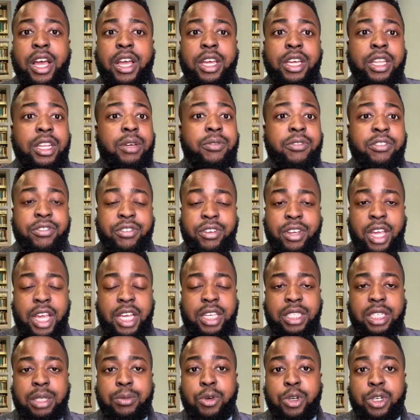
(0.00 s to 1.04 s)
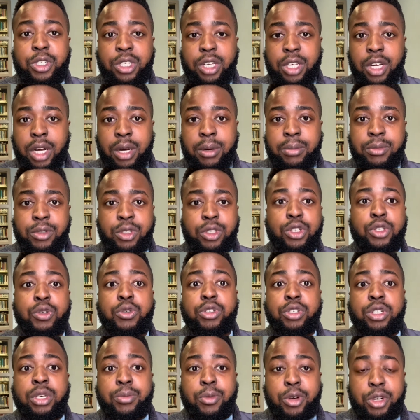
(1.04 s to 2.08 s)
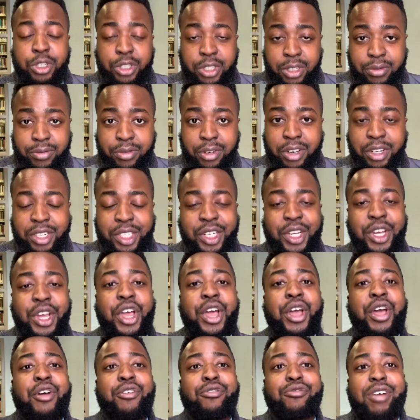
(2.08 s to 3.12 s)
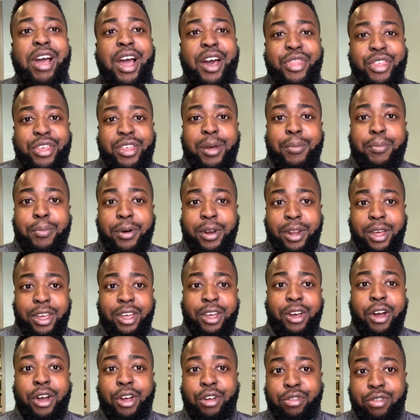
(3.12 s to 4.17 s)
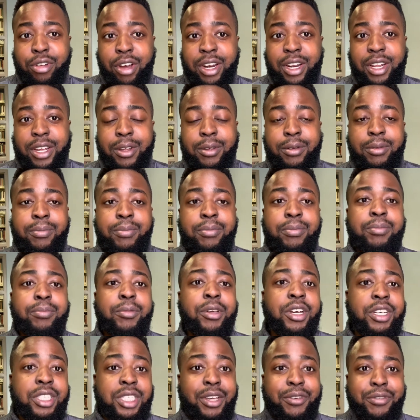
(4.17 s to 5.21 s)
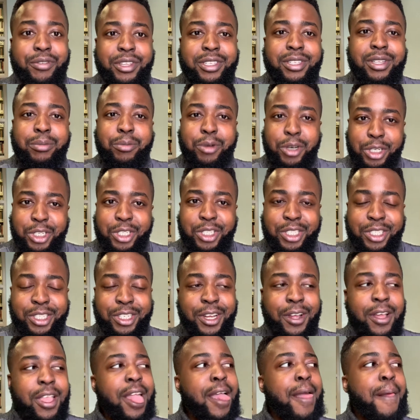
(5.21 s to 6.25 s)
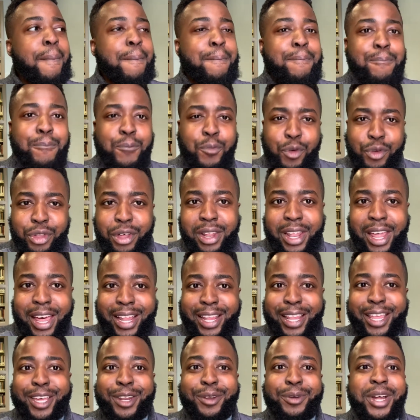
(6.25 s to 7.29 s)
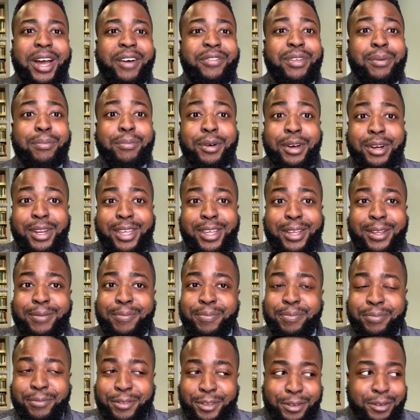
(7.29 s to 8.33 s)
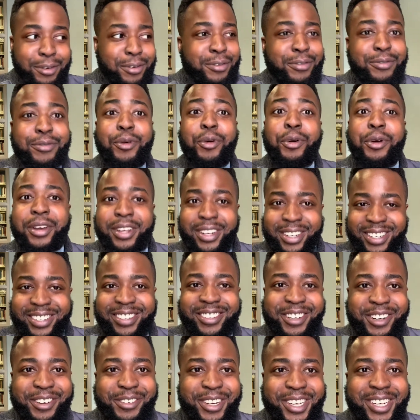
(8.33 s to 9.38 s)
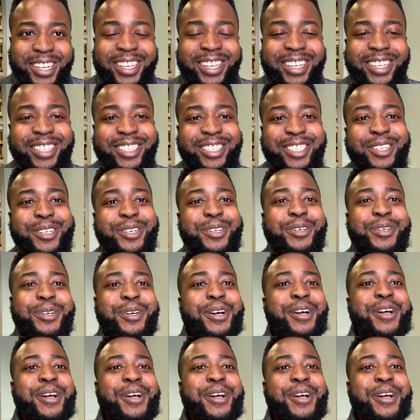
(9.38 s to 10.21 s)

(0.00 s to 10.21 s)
in case an emergency comes, you use your emergency fund rather than putting it on credit. Because if it's an emergency, more than likely you don't have the money, for it already. So